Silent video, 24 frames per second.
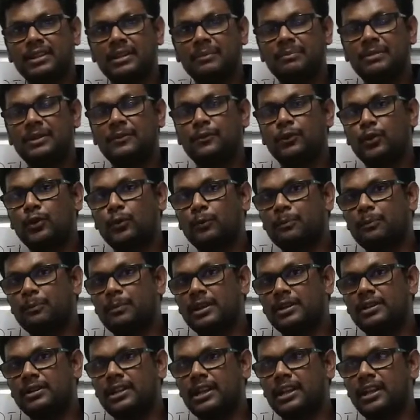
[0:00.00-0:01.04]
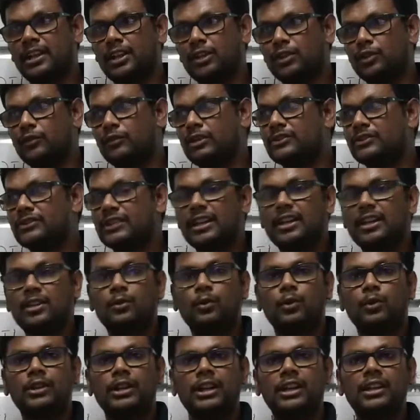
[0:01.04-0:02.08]
Before, per day you will sell
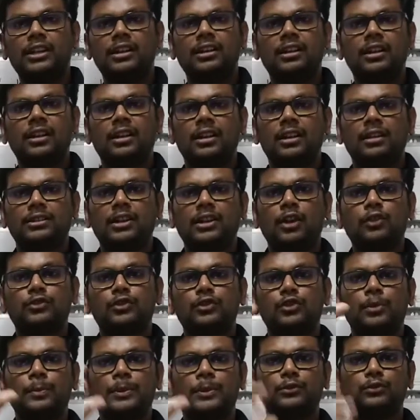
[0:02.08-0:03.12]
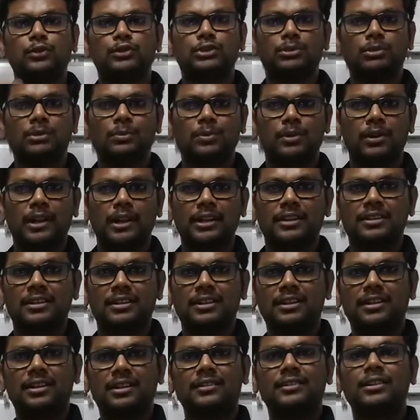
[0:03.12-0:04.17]
only 1,000 rupees worth of product.
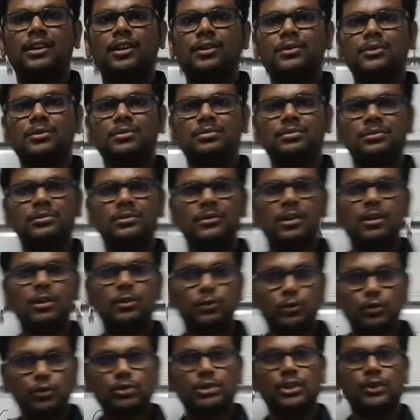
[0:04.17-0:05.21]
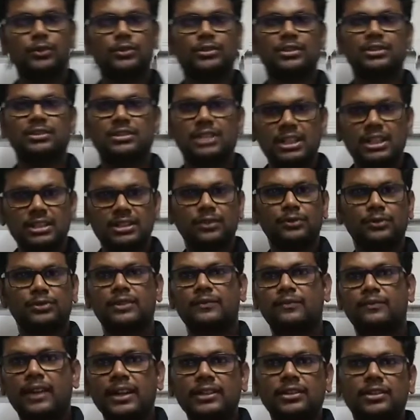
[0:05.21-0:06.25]
Now 2,000, 3,000,
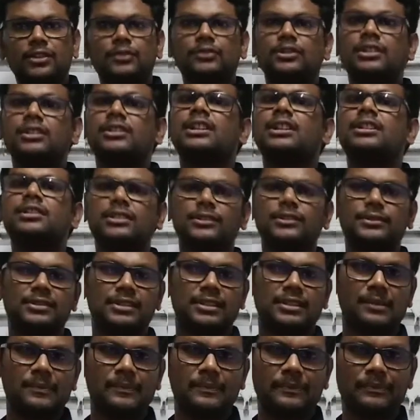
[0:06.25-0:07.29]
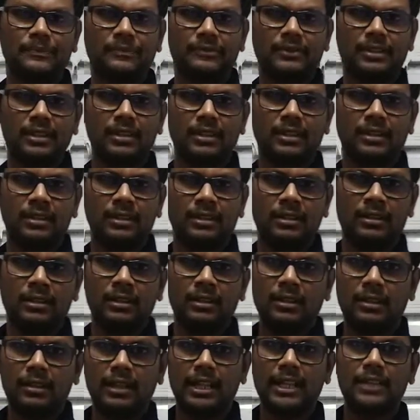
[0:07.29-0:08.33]
5,000, 10,000.
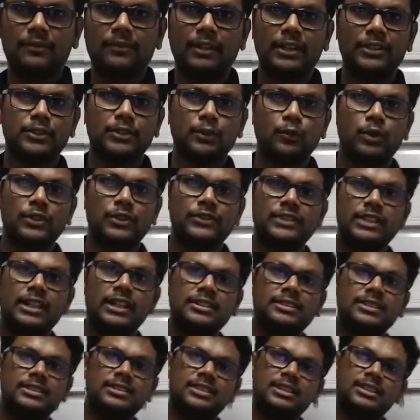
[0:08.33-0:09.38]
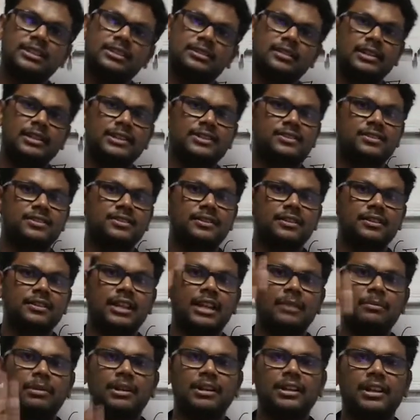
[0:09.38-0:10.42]
Likewise, your sales is increased
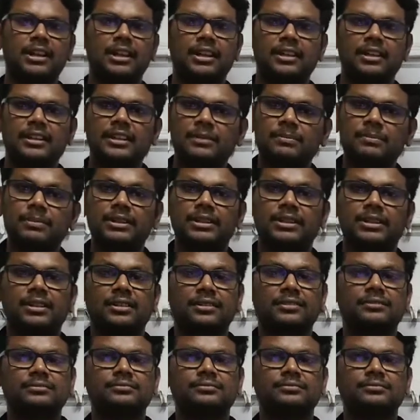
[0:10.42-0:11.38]
day by day, year by year.